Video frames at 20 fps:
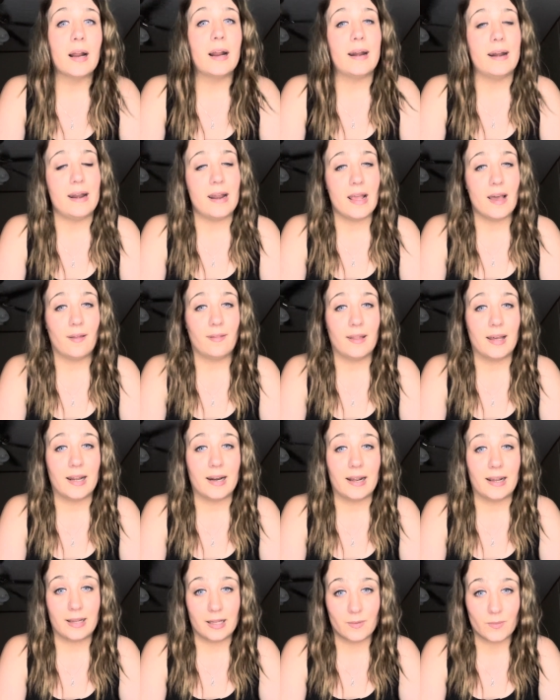now that
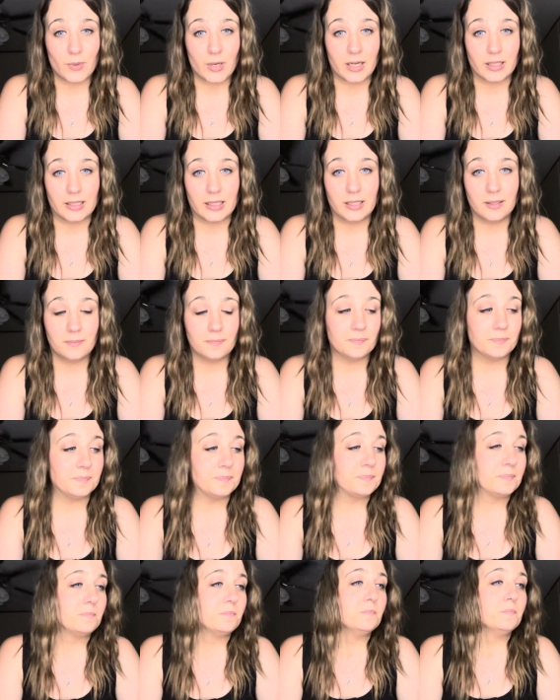I am pregnant.
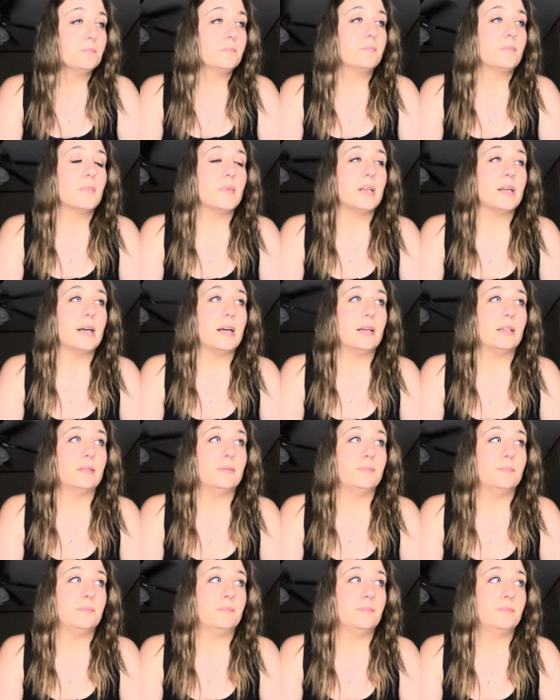Um,